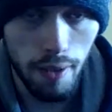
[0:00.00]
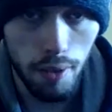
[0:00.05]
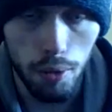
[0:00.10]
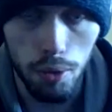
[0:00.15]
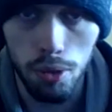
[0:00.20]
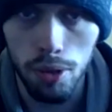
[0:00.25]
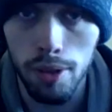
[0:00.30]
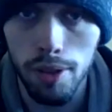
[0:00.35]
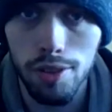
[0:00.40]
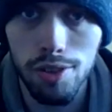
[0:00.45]

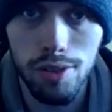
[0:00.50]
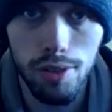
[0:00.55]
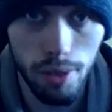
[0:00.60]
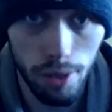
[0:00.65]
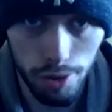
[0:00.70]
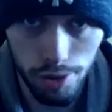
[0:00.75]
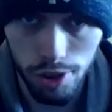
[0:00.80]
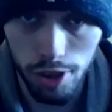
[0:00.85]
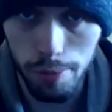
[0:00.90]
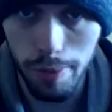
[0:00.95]
or
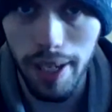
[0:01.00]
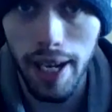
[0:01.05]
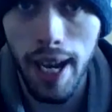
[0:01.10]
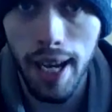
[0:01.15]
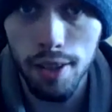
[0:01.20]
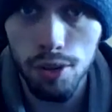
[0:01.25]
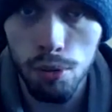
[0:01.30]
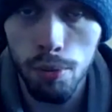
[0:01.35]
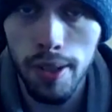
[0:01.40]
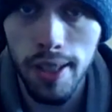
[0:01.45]
excuse me
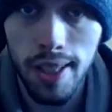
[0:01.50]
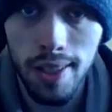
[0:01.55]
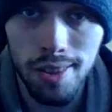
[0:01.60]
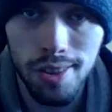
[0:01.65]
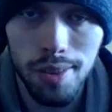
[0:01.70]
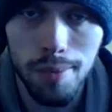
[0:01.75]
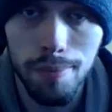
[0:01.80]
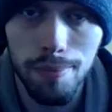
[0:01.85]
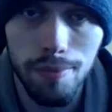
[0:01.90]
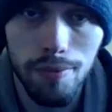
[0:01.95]
high
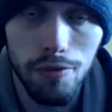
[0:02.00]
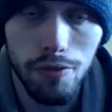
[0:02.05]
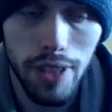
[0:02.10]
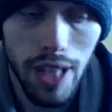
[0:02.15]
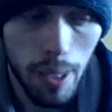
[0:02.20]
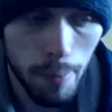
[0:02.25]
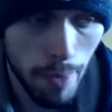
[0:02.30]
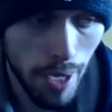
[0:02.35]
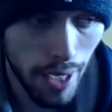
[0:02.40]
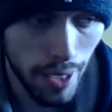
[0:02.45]
20s for
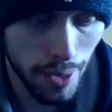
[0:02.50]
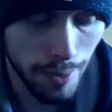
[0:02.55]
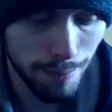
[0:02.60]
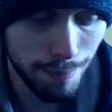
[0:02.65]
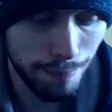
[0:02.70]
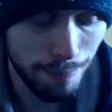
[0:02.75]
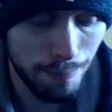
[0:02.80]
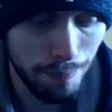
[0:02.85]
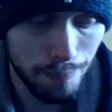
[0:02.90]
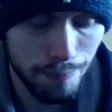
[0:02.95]
that
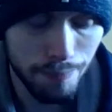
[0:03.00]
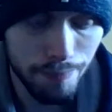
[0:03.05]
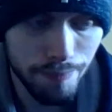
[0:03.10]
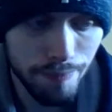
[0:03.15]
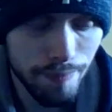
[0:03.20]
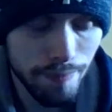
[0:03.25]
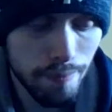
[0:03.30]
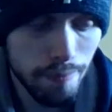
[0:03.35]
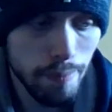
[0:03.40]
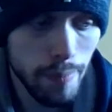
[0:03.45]
matter.
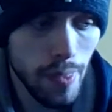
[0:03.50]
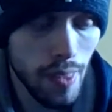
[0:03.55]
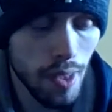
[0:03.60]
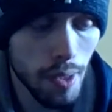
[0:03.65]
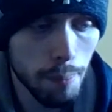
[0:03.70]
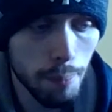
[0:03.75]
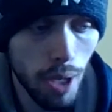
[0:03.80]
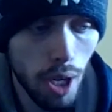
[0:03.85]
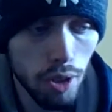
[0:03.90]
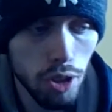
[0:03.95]

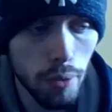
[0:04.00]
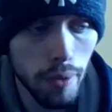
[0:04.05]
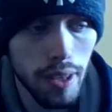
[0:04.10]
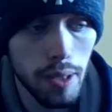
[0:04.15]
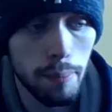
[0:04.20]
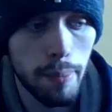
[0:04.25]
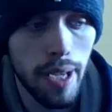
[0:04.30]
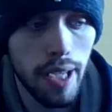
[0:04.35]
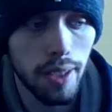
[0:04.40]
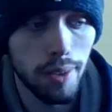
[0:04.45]
But I'll go with
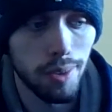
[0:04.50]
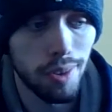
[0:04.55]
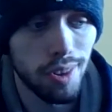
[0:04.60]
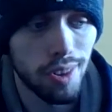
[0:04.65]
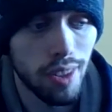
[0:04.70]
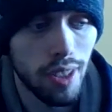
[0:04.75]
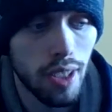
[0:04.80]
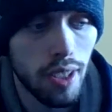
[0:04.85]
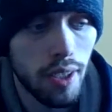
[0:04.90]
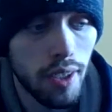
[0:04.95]
the
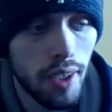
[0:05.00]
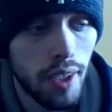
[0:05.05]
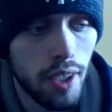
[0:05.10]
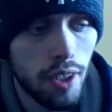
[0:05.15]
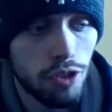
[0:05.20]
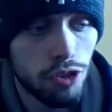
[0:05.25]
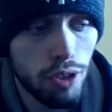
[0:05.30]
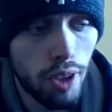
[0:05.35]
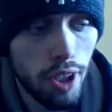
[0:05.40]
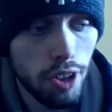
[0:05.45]
Bengals.
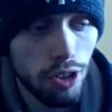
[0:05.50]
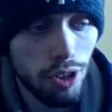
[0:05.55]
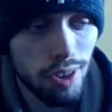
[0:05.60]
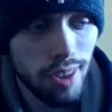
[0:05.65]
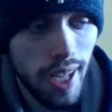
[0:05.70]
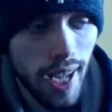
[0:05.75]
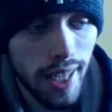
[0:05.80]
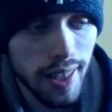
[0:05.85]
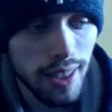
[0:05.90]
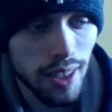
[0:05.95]
Chargers
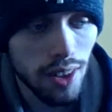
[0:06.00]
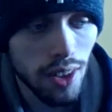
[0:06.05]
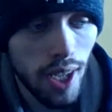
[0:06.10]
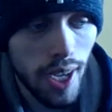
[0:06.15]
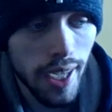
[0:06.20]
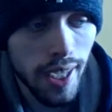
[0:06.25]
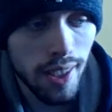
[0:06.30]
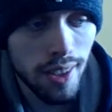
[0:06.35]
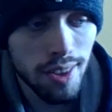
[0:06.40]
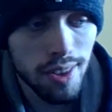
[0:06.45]
at the
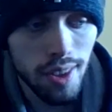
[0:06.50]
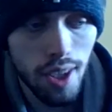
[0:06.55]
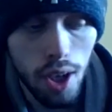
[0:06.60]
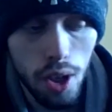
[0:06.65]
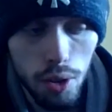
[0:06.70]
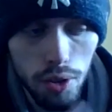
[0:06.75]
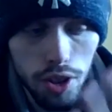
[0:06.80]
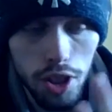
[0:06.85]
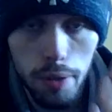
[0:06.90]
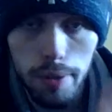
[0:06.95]
Lions.
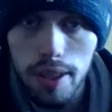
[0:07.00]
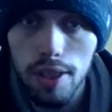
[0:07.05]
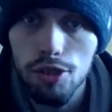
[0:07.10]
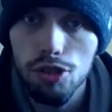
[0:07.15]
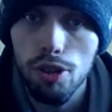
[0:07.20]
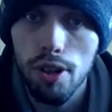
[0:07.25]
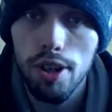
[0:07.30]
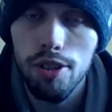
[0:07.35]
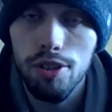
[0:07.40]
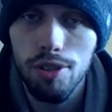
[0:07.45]
I'll go with the
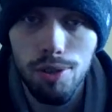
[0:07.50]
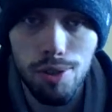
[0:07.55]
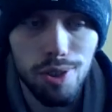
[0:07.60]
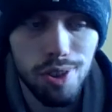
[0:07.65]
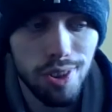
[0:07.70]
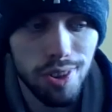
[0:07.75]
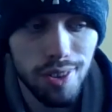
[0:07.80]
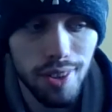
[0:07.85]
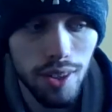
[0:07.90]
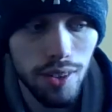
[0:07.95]

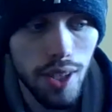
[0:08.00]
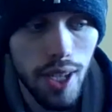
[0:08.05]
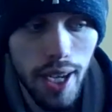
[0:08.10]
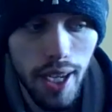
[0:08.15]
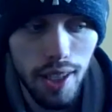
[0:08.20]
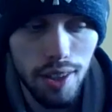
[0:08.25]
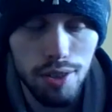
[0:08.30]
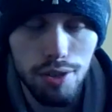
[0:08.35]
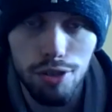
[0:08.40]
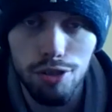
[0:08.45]
Chargers. The
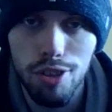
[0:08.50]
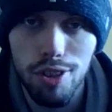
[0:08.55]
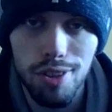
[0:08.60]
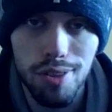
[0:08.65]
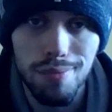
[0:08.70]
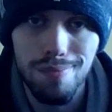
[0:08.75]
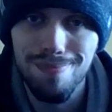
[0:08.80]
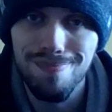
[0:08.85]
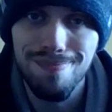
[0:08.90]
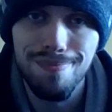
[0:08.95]
Lions are
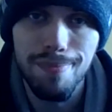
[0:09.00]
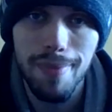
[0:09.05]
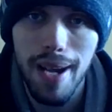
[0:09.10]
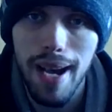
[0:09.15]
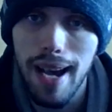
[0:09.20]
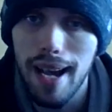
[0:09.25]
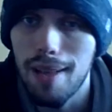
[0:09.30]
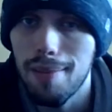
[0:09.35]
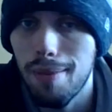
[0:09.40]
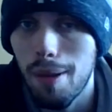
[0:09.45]
just.
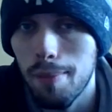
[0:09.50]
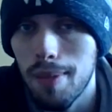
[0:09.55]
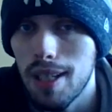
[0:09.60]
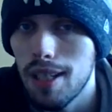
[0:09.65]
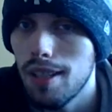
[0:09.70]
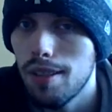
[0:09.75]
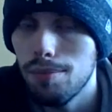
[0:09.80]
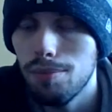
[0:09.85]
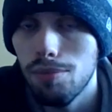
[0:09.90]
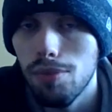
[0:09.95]
I
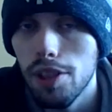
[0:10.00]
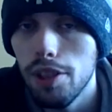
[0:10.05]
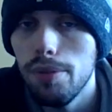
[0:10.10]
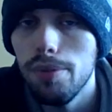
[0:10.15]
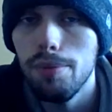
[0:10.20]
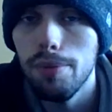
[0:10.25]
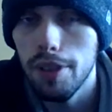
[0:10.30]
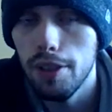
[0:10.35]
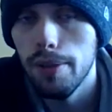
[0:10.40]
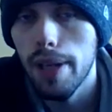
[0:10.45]
mean, when
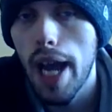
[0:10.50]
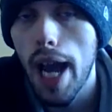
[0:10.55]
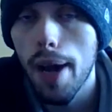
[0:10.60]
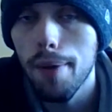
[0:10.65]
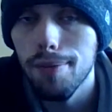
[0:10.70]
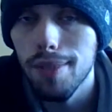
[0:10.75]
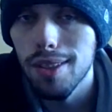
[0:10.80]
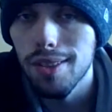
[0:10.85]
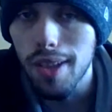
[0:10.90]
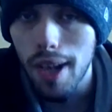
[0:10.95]
you
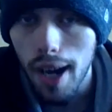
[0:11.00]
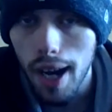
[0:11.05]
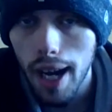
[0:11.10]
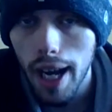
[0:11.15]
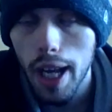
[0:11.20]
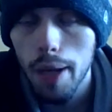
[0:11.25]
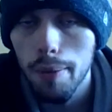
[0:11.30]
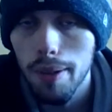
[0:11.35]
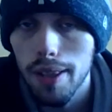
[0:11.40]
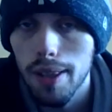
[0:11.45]
have to
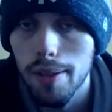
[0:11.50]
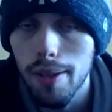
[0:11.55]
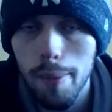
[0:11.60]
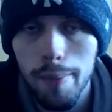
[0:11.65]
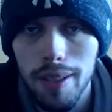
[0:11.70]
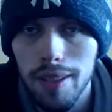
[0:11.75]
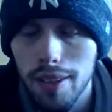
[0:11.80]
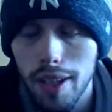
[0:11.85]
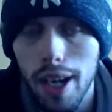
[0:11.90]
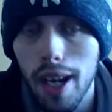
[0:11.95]
tie with, I
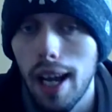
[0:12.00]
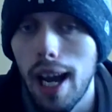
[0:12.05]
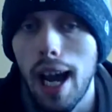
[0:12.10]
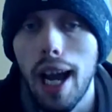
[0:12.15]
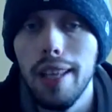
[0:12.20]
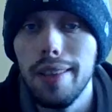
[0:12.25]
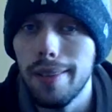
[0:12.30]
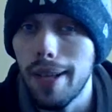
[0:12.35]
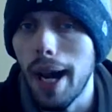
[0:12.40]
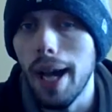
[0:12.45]
mean,
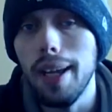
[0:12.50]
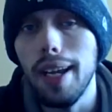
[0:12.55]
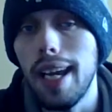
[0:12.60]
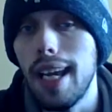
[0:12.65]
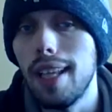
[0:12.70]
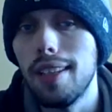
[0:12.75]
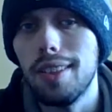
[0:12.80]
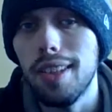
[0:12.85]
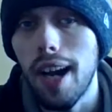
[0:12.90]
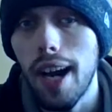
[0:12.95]
I
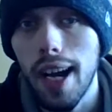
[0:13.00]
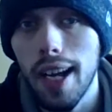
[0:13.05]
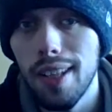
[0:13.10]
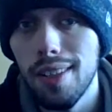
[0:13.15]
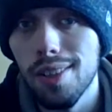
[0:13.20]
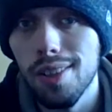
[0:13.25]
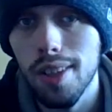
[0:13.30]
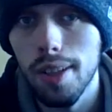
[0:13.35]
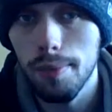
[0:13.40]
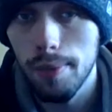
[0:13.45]
hate
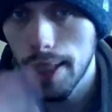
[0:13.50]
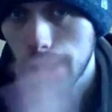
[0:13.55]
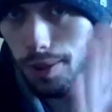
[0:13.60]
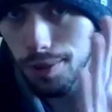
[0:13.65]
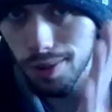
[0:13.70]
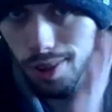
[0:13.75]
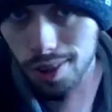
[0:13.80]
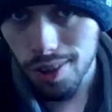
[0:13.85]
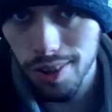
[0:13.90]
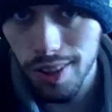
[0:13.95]
ties in regular
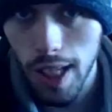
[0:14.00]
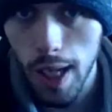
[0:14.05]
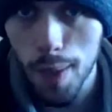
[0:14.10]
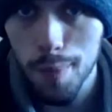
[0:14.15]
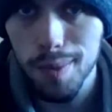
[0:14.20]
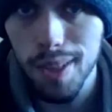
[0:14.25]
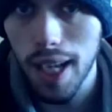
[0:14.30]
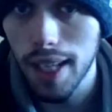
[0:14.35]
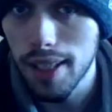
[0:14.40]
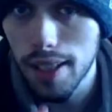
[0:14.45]
season
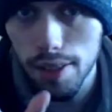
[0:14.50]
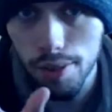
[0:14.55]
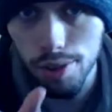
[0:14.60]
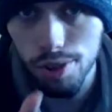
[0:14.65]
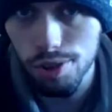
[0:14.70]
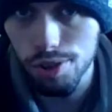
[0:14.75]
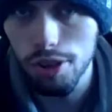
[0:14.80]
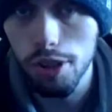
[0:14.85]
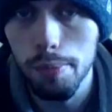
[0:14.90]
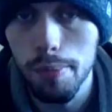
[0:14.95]
games. I think they're
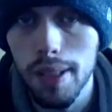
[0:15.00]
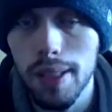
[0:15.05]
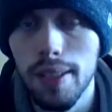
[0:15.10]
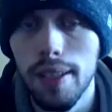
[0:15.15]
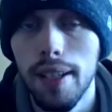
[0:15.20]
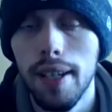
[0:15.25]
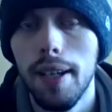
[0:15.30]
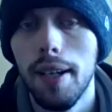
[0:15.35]
stupid.